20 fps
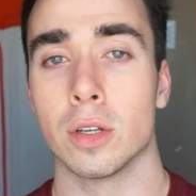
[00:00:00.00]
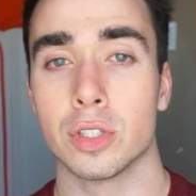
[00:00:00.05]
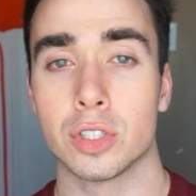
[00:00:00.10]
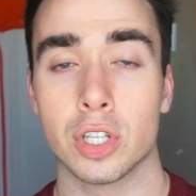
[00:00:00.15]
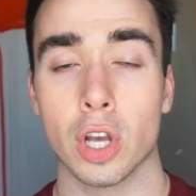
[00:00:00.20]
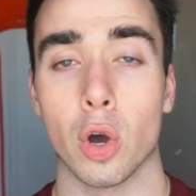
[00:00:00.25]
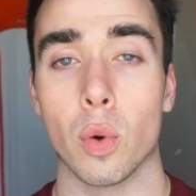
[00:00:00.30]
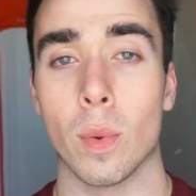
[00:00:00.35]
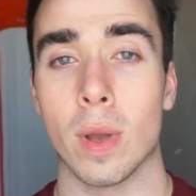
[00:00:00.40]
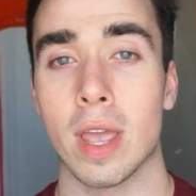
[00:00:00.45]

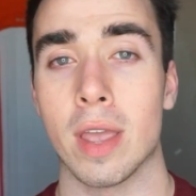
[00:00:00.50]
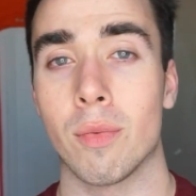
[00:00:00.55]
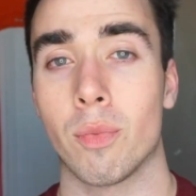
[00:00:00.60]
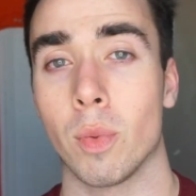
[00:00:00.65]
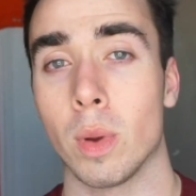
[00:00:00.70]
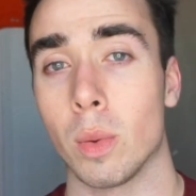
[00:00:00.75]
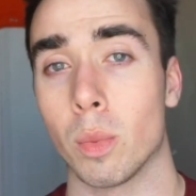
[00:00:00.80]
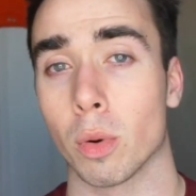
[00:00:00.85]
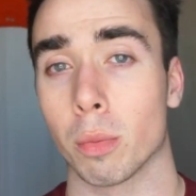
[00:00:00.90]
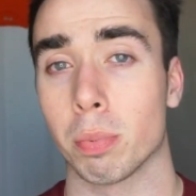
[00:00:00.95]
So if
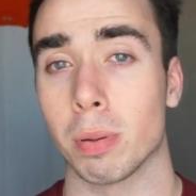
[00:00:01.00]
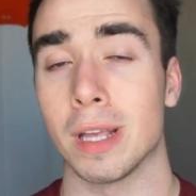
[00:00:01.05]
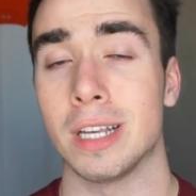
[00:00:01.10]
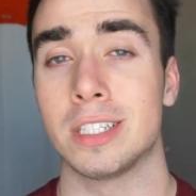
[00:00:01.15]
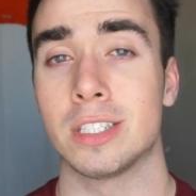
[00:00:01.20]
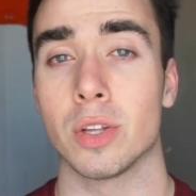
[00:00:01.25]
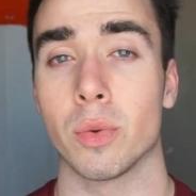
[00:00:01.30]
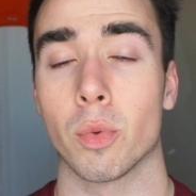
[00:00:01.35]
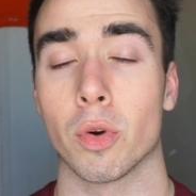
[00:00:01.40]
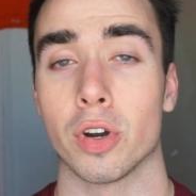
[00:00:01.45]
we
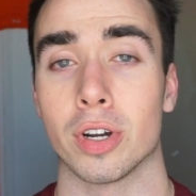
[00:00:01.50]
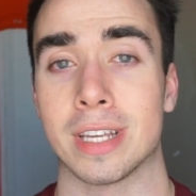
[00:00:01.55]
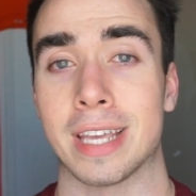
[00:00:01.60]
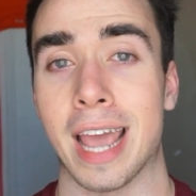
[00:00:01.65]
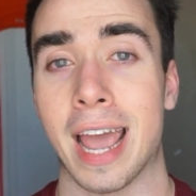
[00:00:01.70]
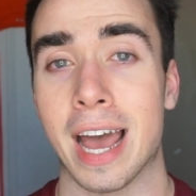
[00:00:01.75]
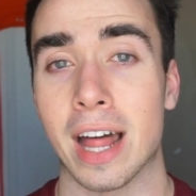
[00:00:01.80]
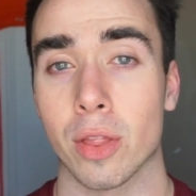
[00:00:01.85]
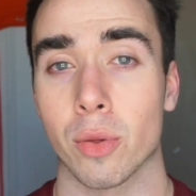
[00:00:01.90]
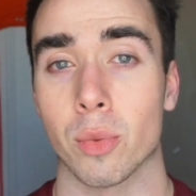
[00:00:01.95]
replace the word
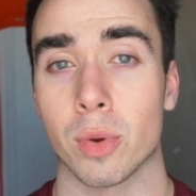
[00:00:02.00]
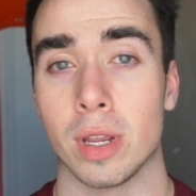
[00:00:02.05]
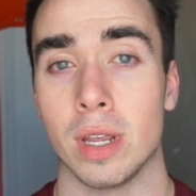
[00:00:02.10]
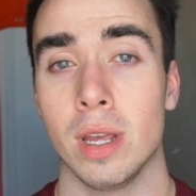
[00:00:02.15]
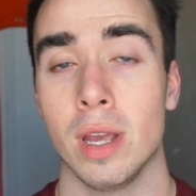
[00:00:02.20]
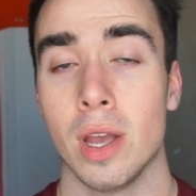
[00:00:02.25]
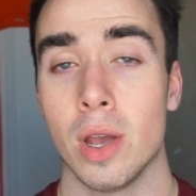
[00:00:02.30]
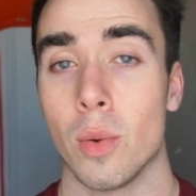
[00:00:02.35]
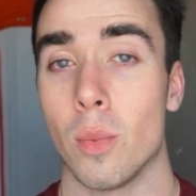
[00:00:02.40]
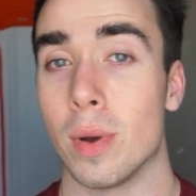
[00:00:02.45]

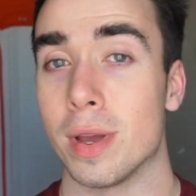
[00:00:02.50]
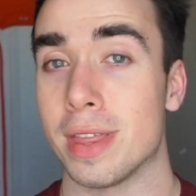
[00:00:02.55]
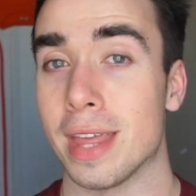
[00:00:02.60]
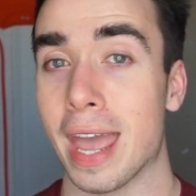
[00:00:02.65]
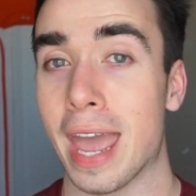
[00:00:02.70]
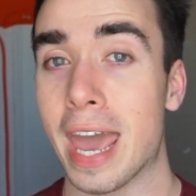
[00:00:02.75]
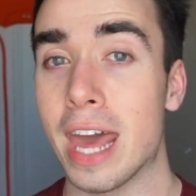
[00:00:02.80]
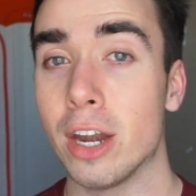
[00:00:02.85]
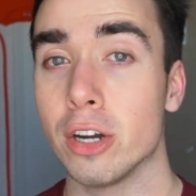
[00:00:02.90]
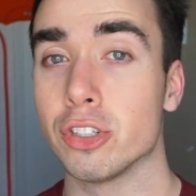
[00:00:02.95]
calorie with
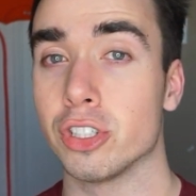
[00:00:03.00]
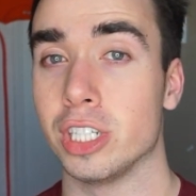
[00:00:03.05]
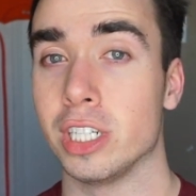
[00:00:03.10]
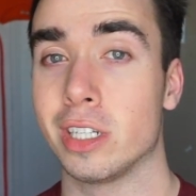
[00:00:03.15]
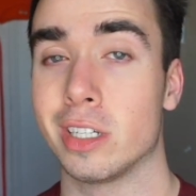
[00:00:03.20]
energy,